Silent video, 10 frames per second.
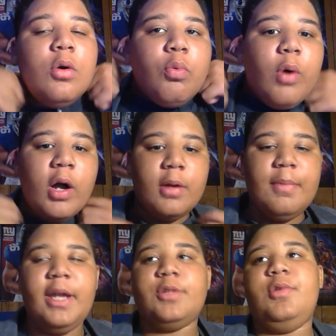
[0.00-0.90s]
Welcome
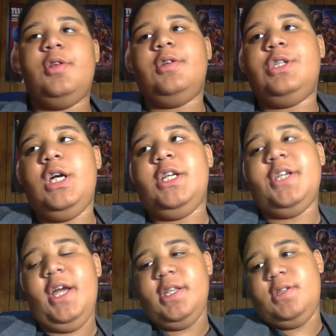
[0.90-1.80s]
back to another John
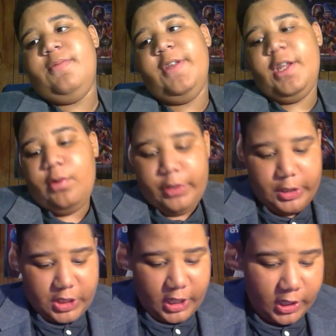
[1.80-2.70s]
Giants video on
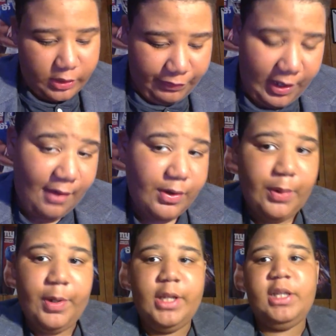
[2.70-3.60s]
the channel. If you haven't
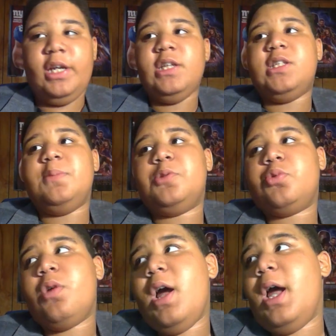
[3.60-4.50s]
already, like and
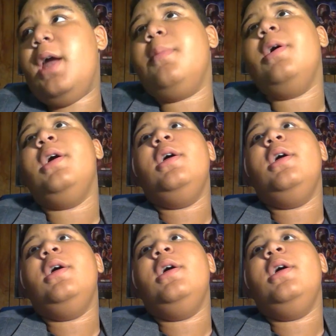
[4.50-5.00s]
subscribe